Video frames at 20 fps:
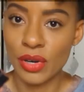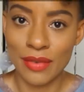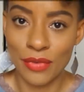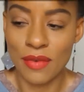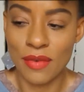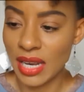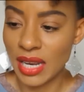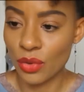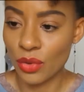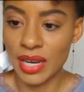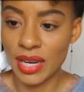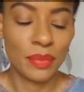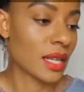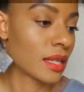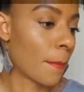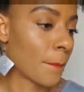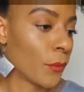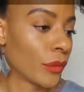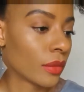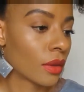It's
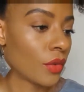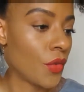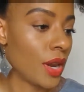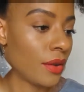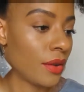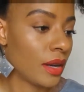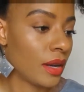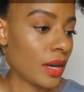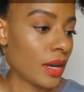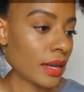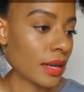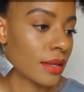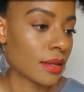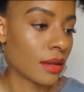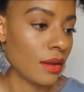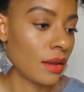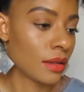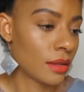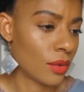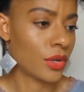just amazing. I
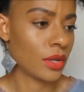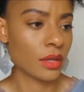loved,